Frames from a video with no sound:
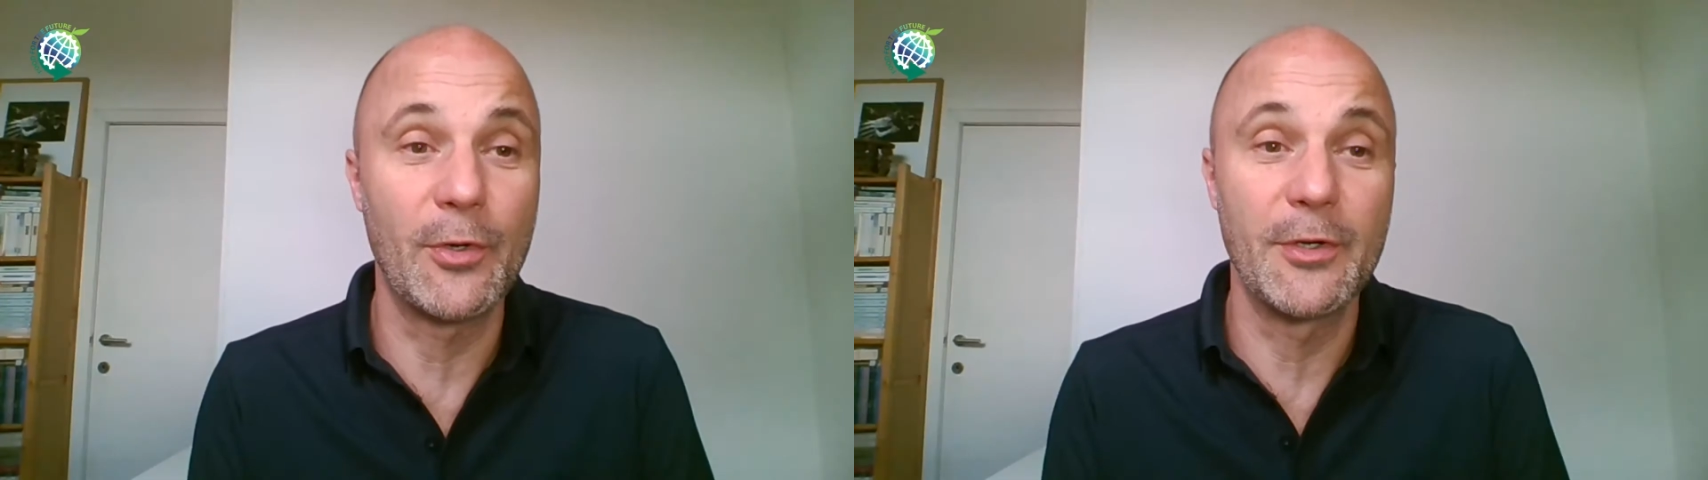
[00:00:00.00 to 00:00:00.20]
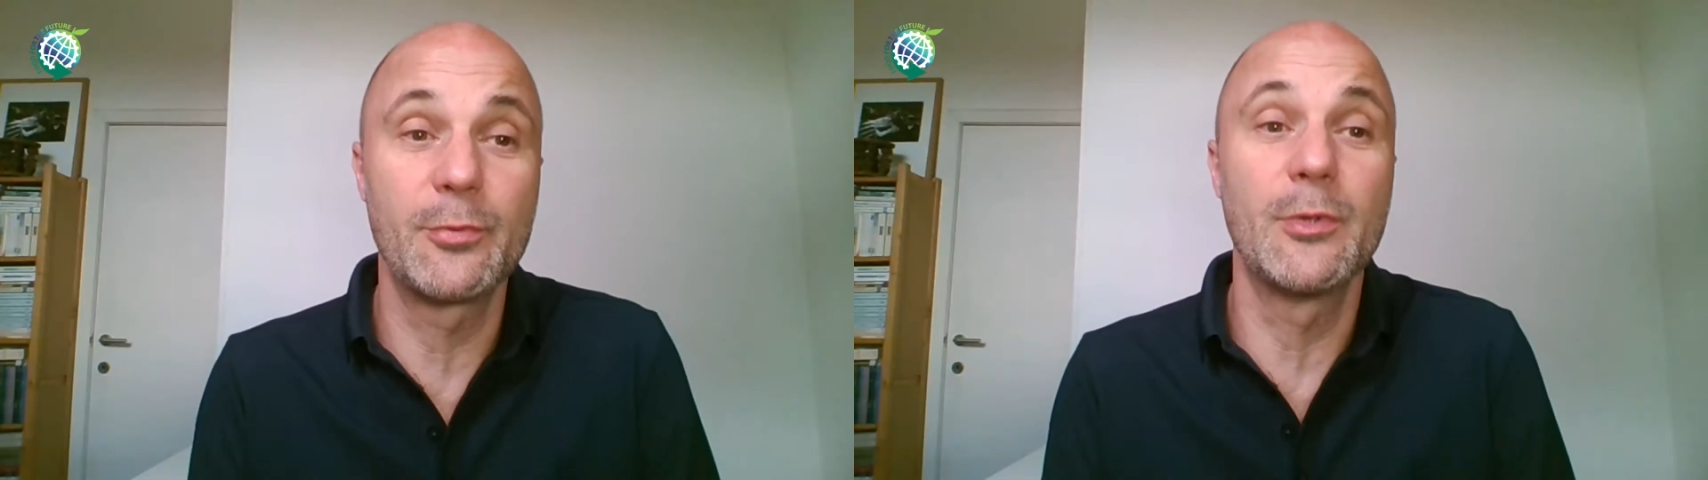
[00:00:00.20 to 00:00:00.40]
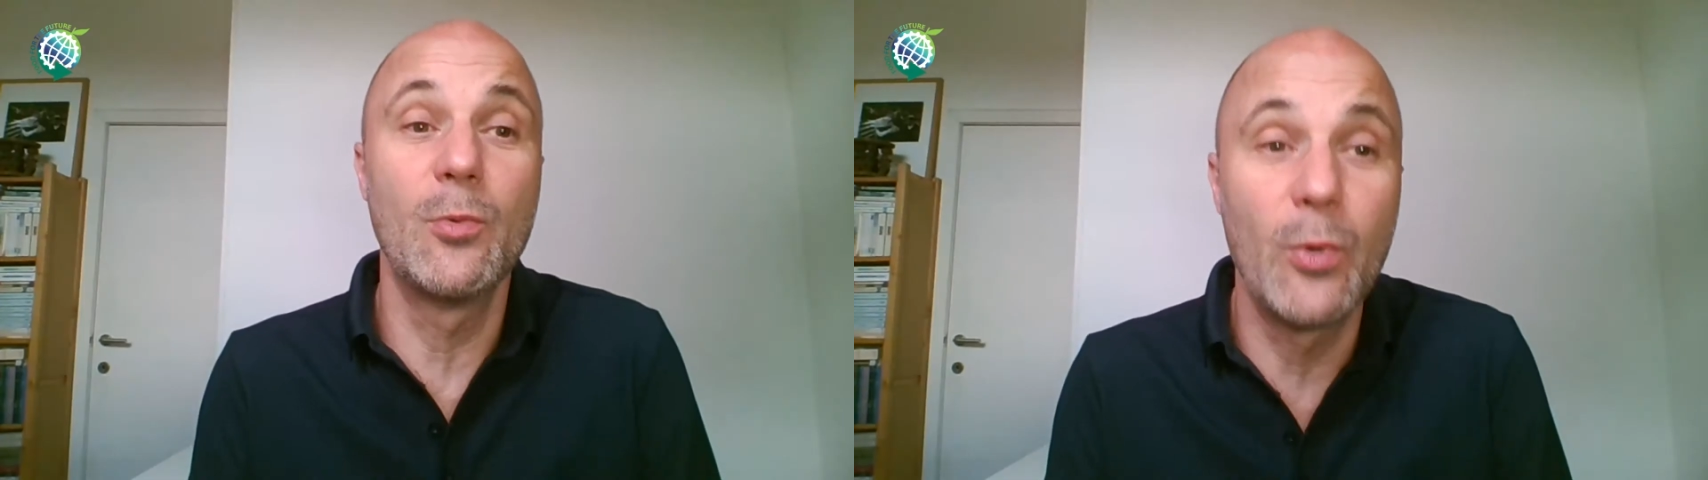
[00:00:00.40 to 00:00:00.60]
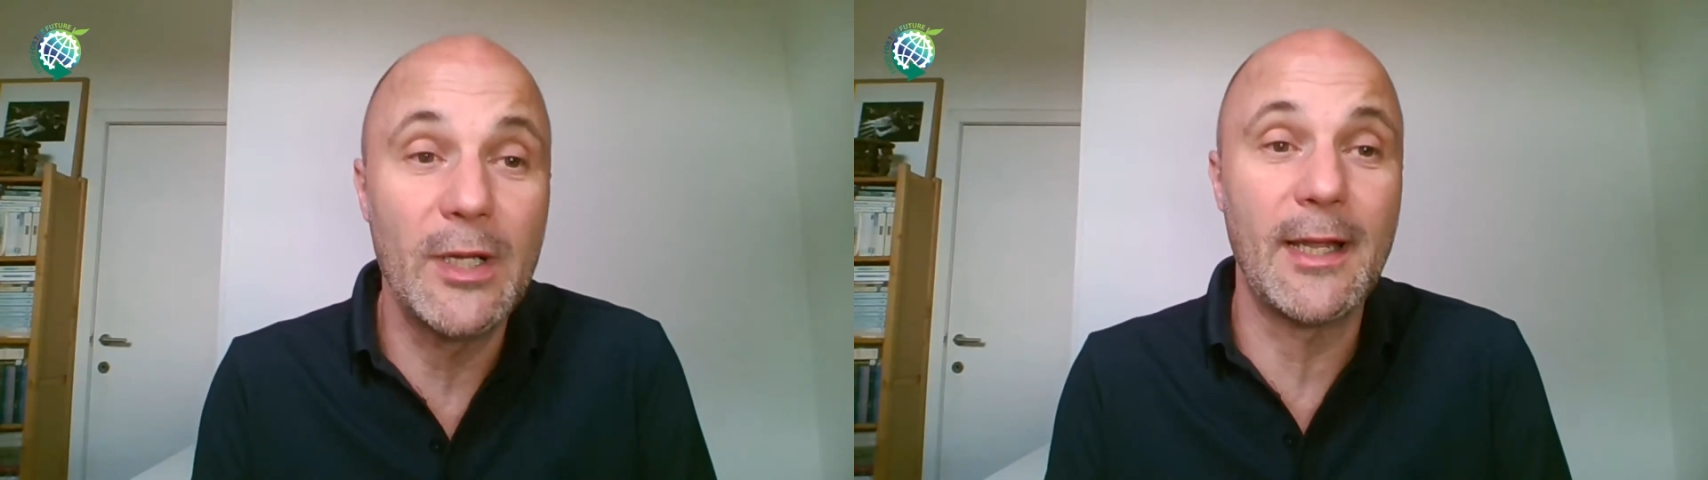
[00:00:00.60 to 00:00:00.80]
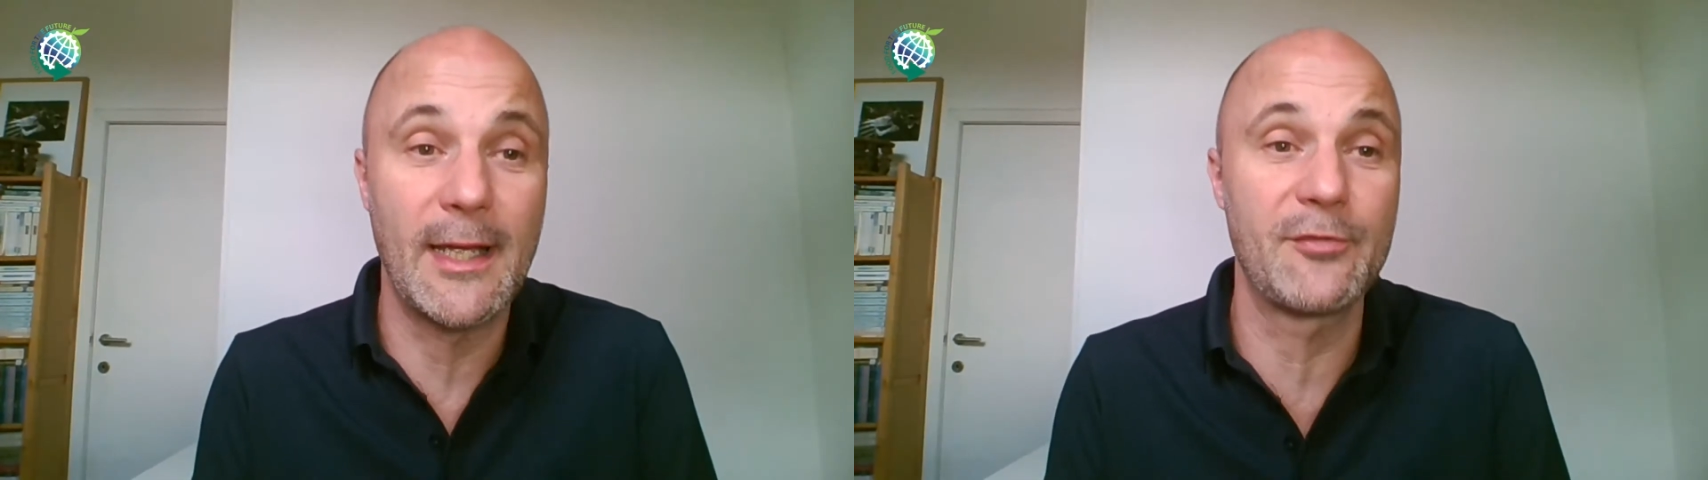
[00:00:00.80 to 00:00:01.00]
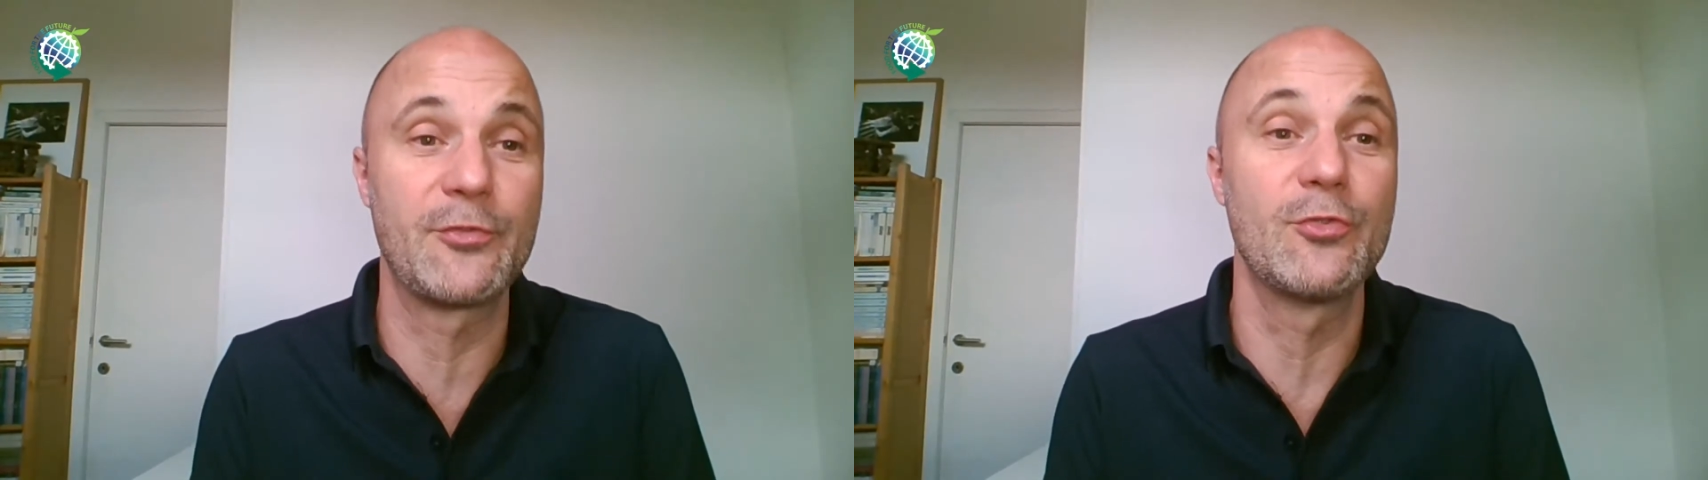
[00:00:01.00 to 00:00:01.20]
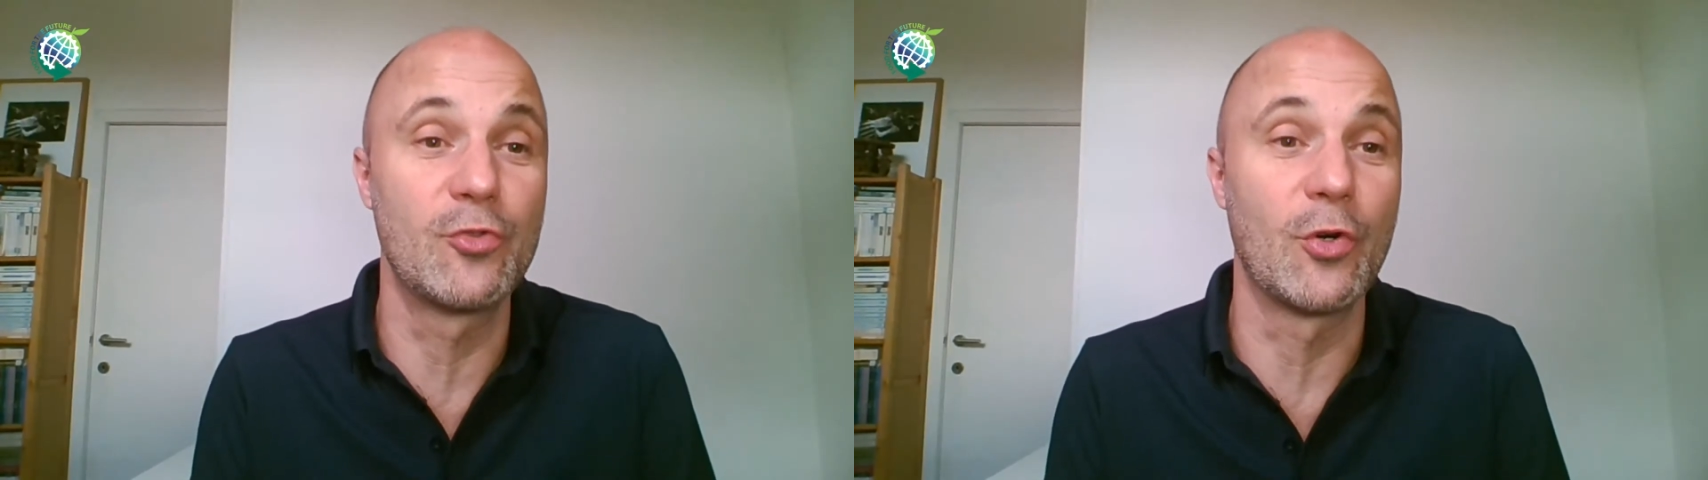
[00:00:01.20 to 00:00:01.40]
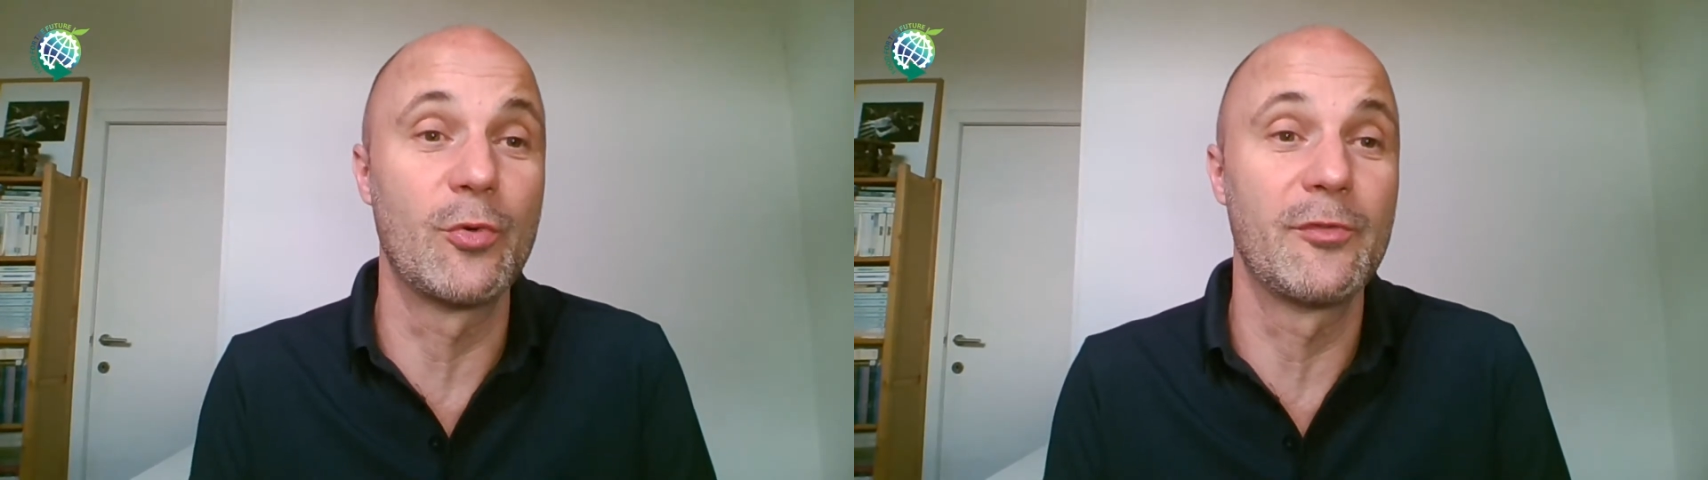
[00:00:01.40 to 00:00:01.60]
point, we will have to
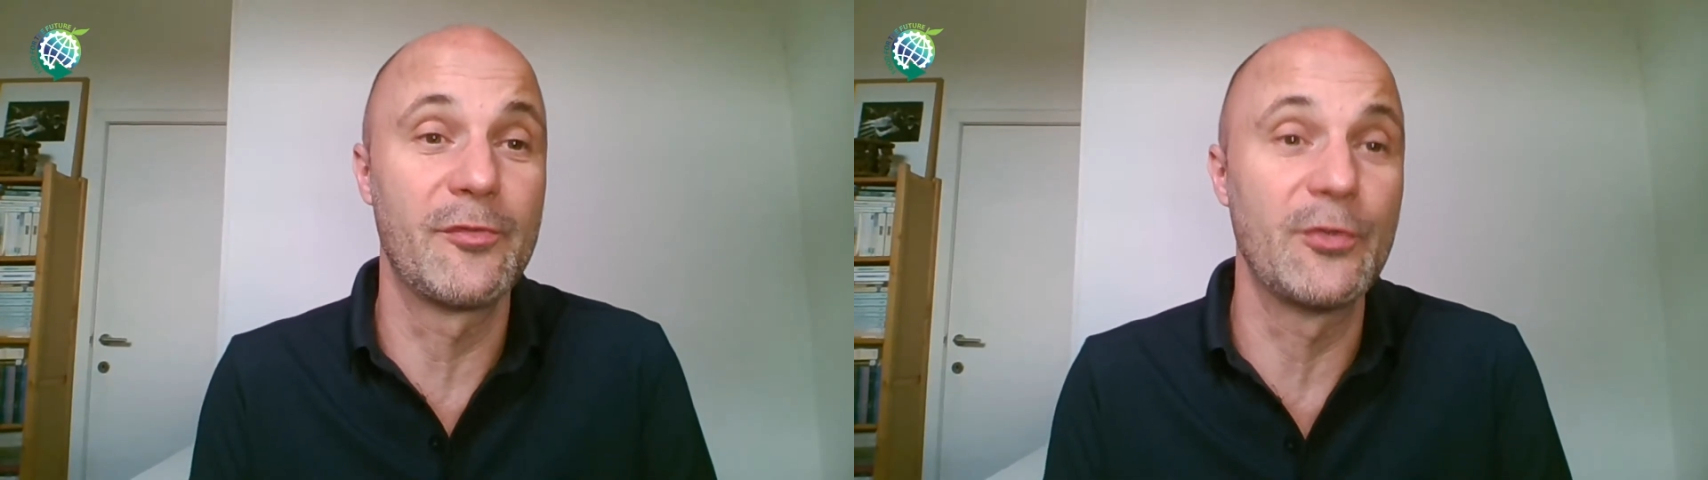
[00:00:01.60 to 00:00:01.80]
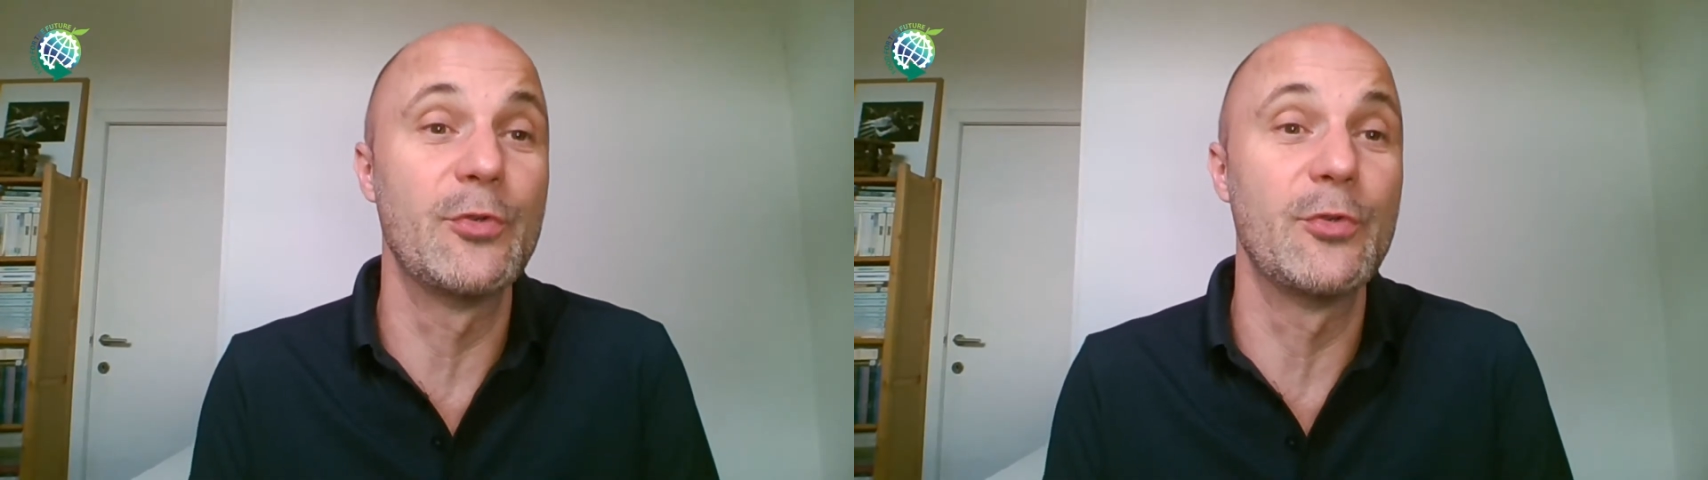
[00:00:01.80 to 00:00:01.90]
grow